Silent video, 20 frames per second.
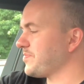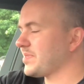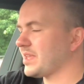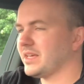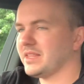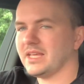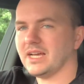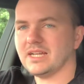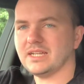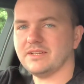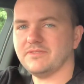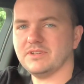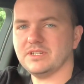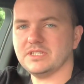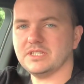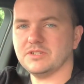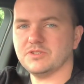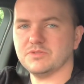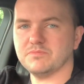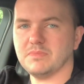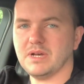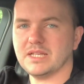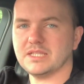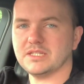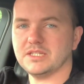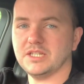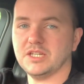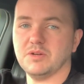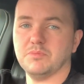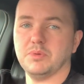the idea is it doesn't
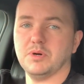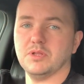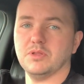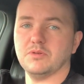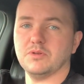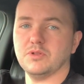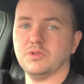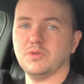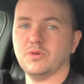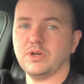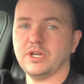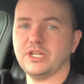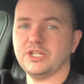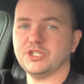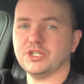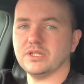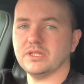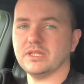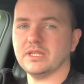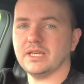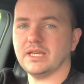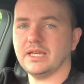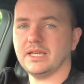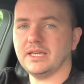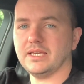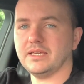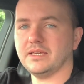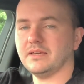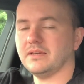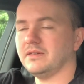matter, you can put a load of luggage on
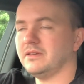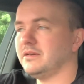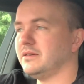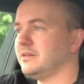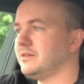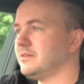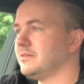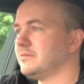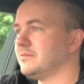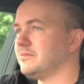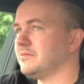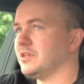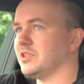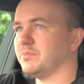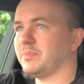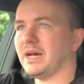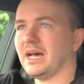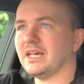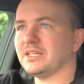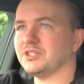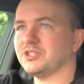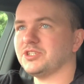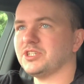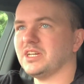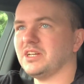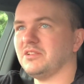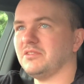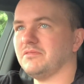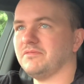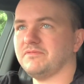the parcel
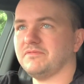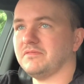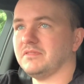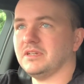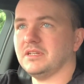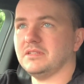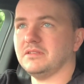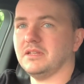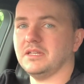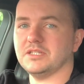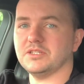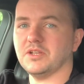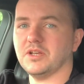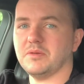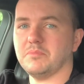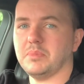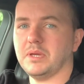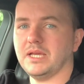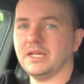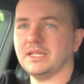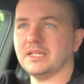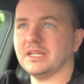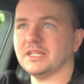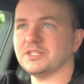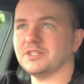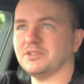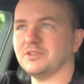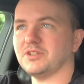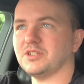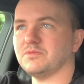shelf and it's not impeding it at
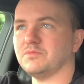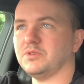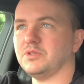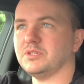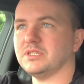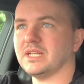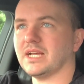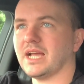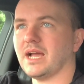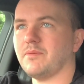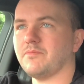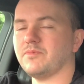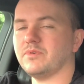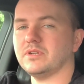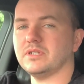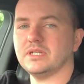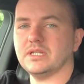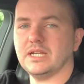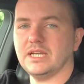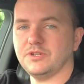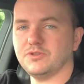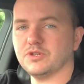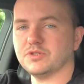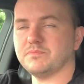all because we're using a camera. It does